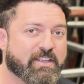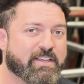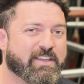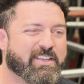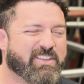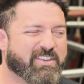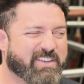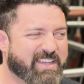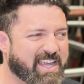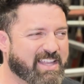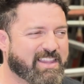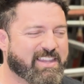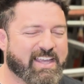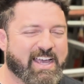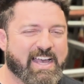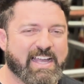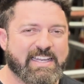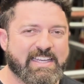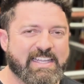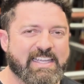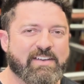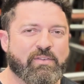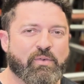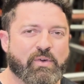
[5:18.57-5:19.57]
you'll get the
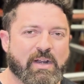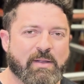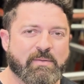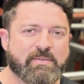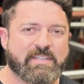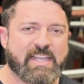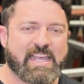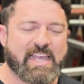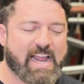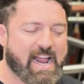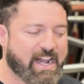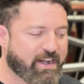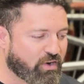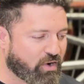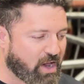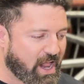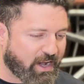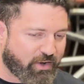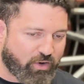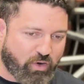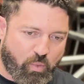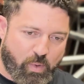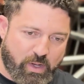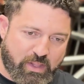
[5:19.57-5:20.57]
idea of what I'm saying. I
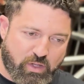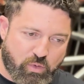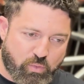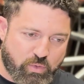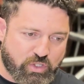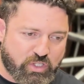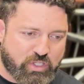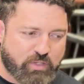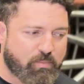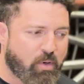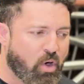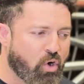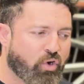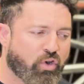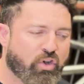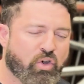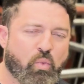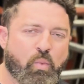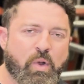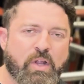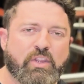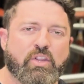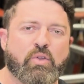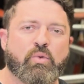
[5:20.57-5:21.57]
don't know what they were smoking or
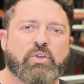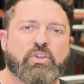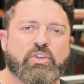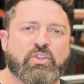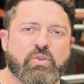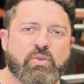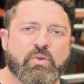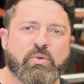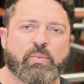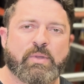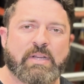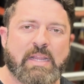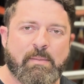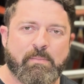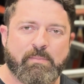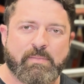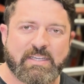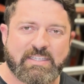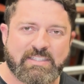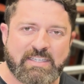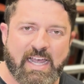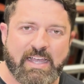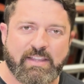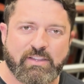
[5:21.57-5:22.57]
what they were doing when they
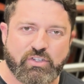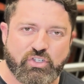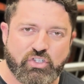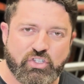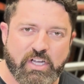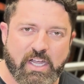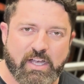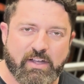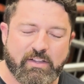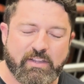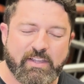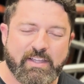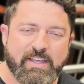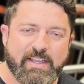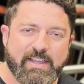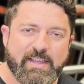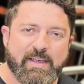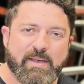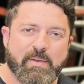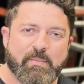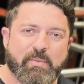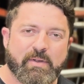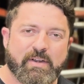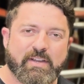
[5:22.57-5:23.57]
designed the shell,
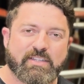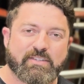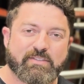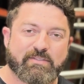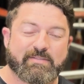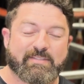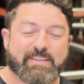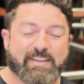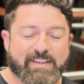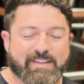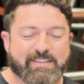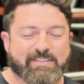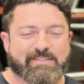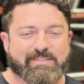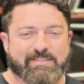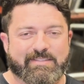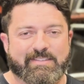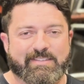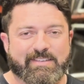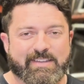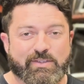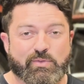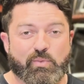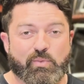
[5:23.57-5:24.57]
but it's